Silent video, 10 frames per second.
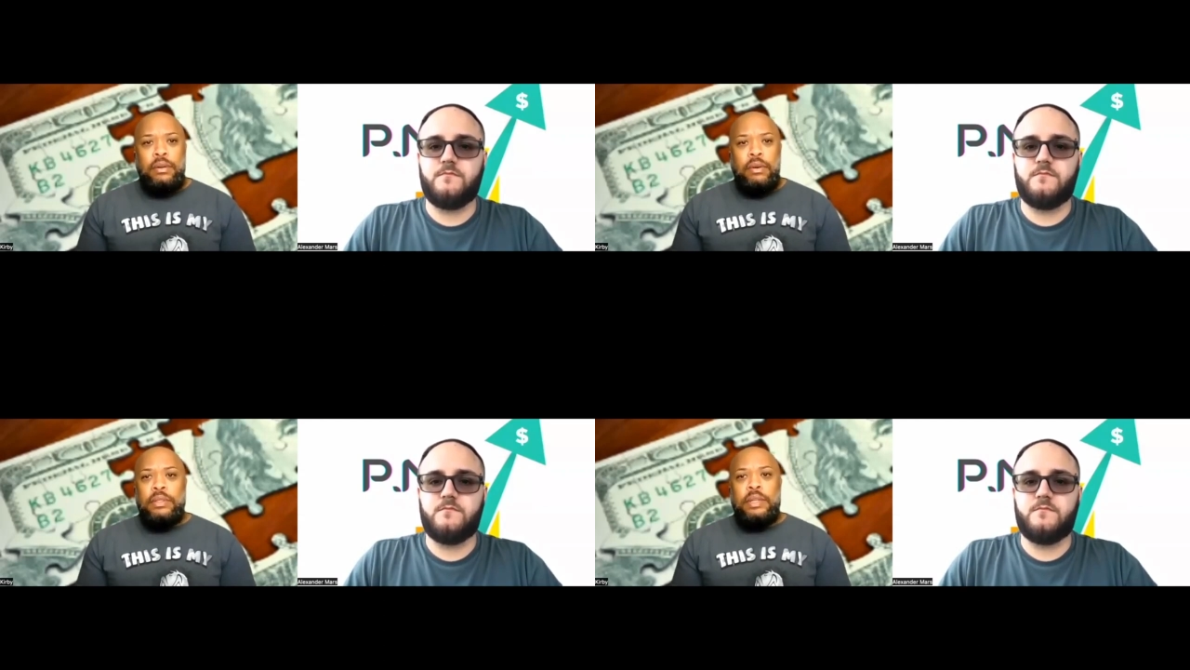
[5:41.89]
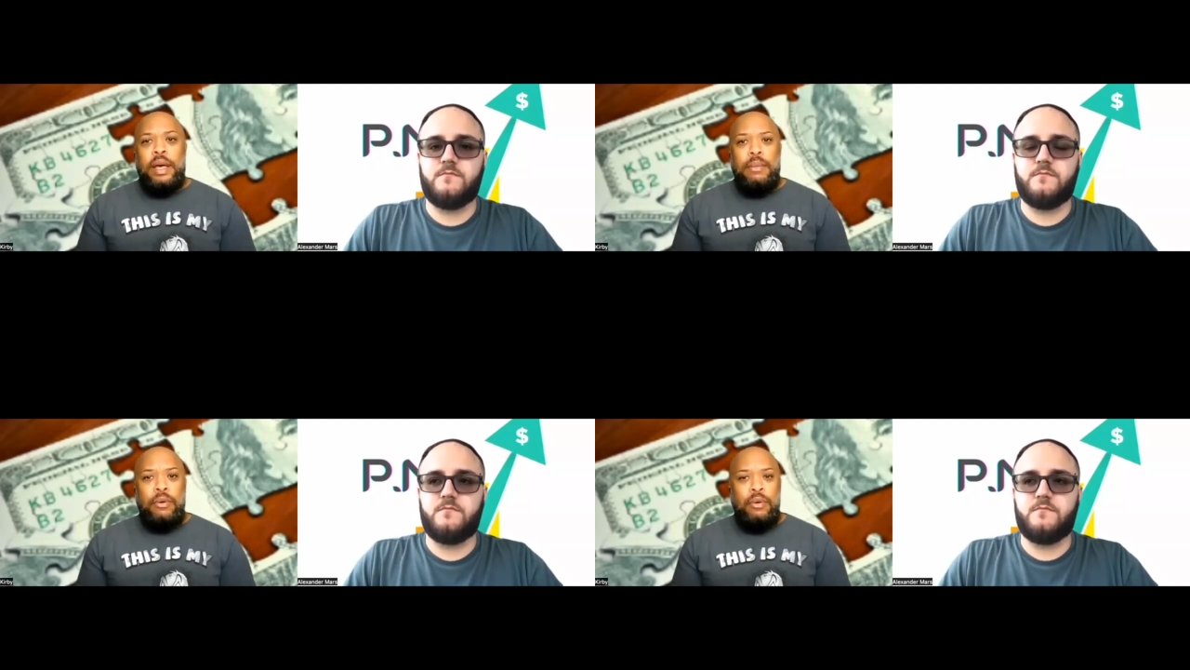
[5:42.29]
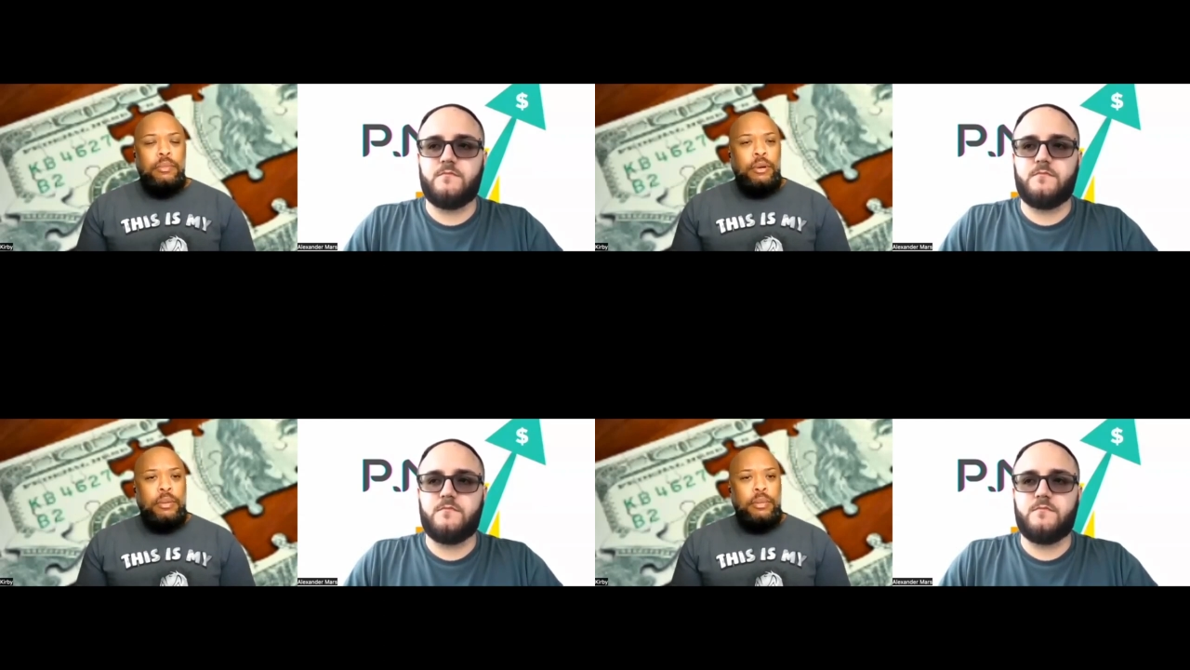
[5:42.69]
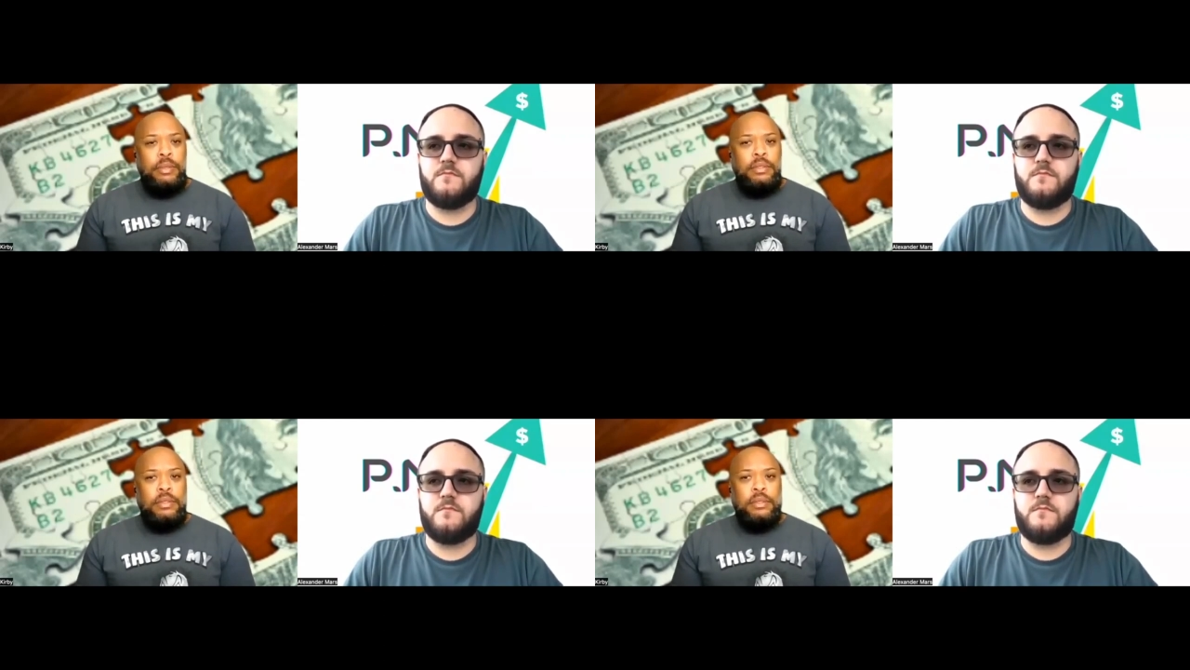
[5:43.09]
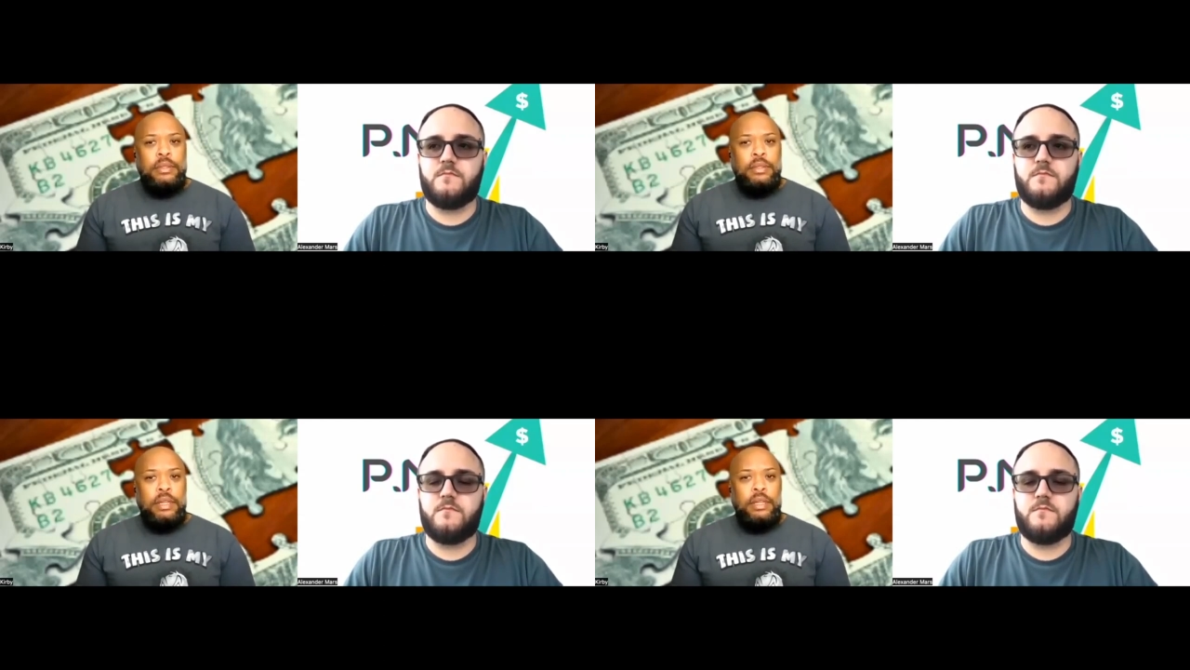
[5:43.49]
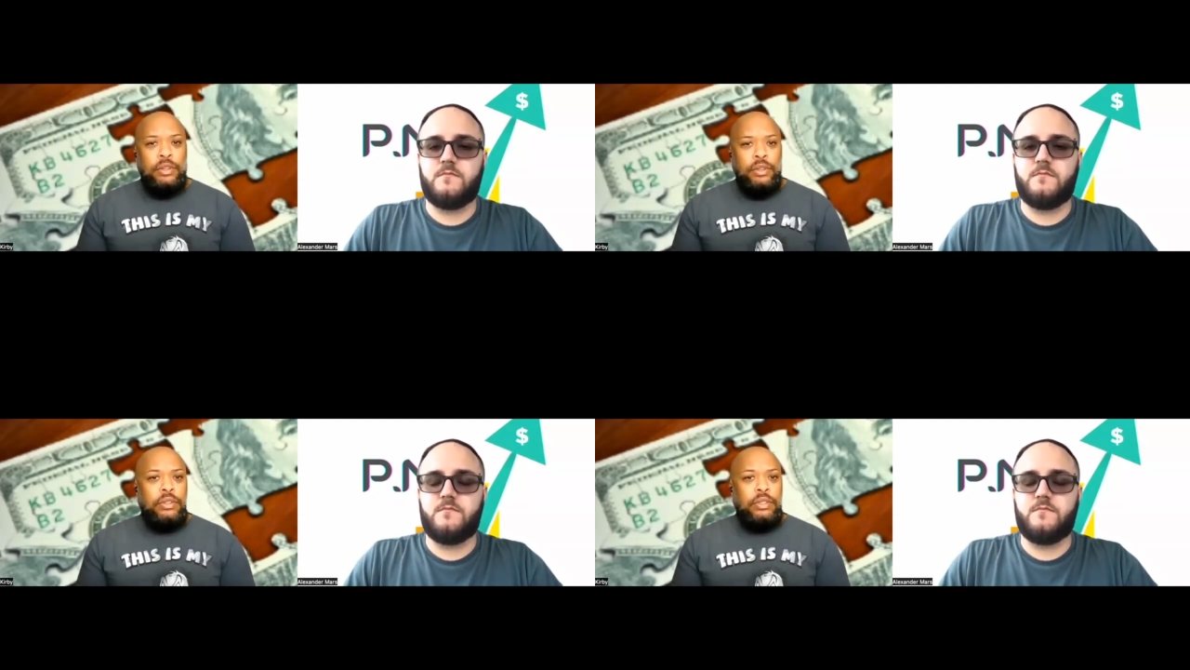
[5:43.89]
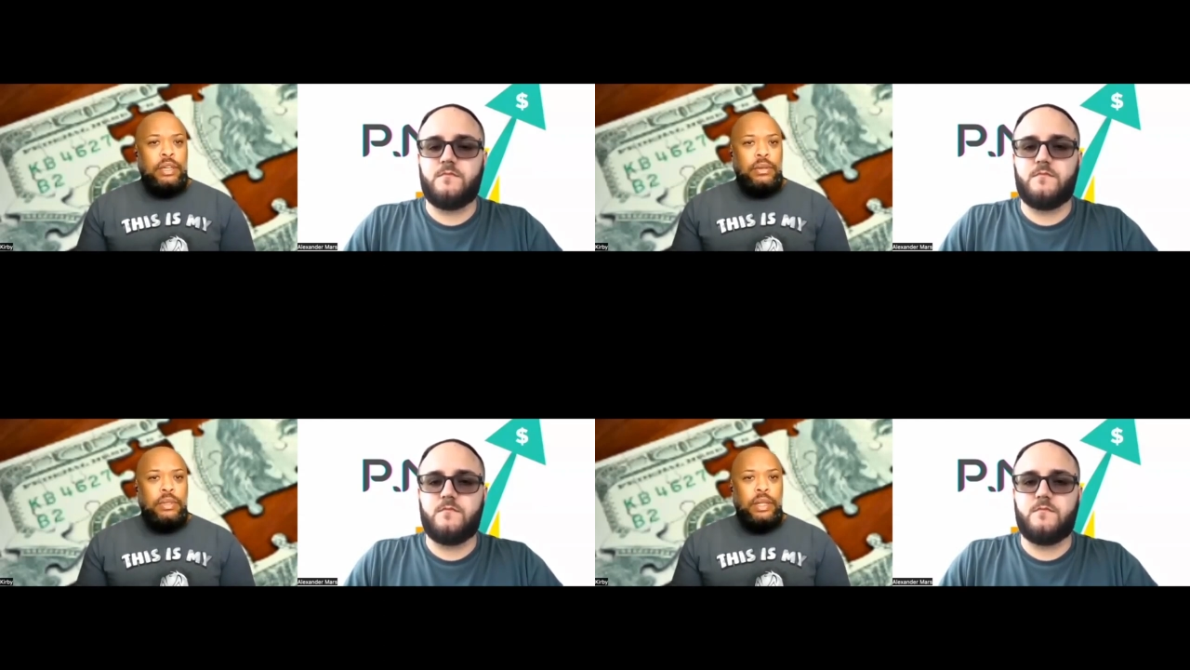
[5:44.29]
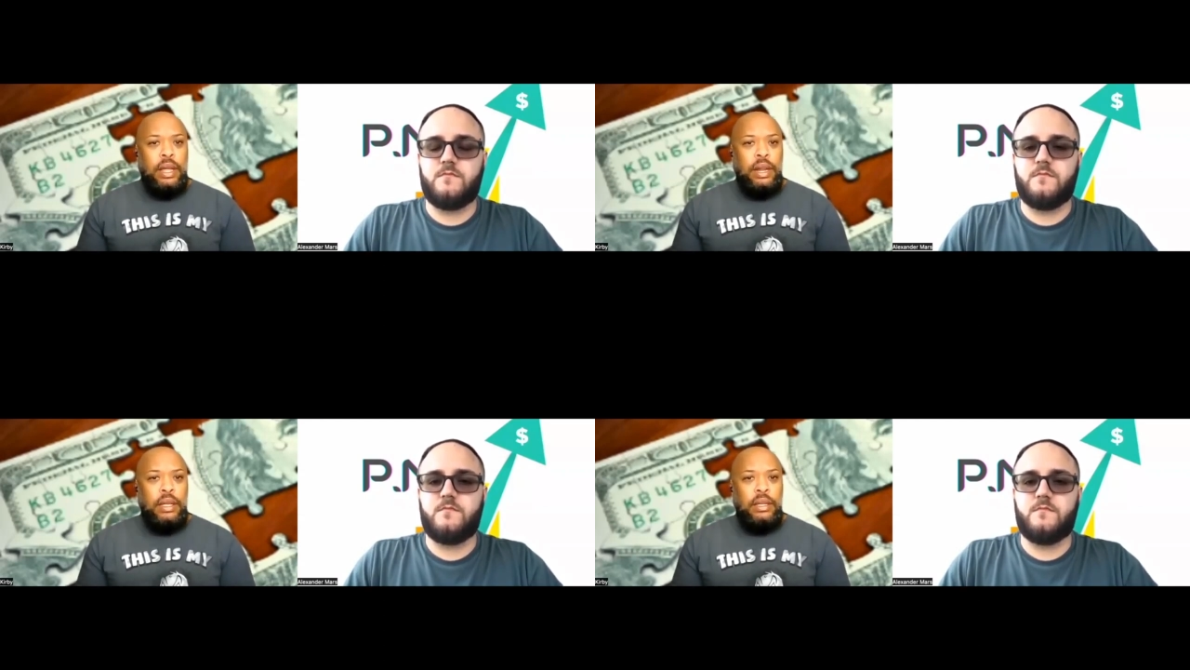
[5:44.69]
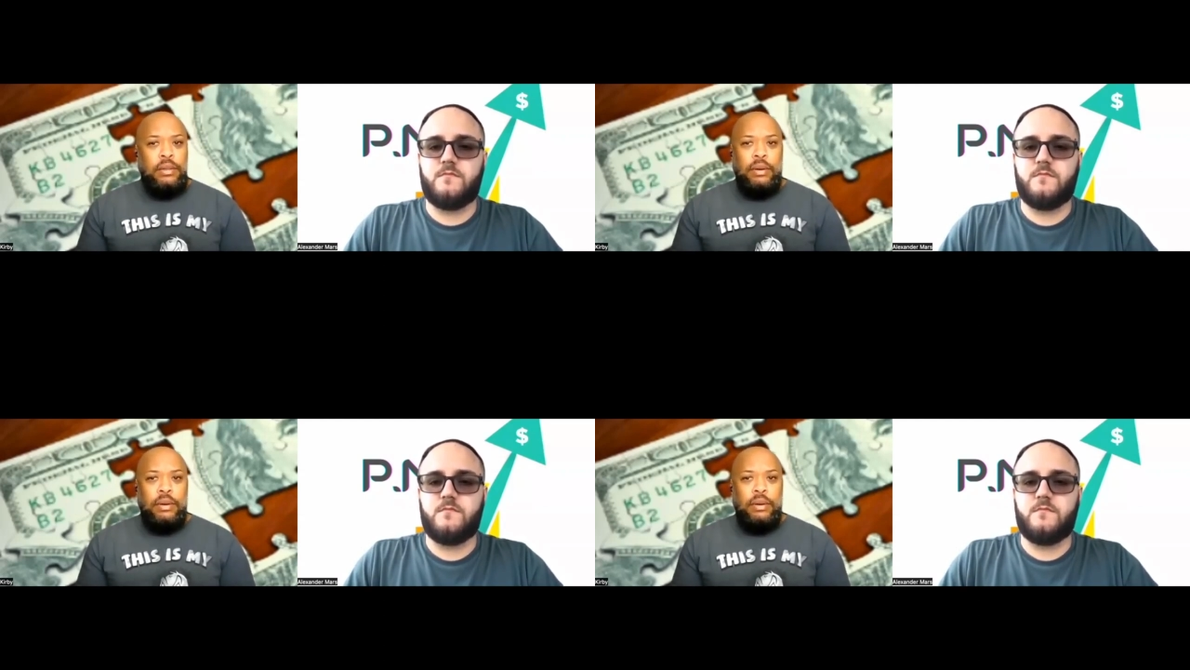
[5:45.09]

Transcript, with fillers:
Speaker 1: on time, on purpose, then you're stuck with the headache.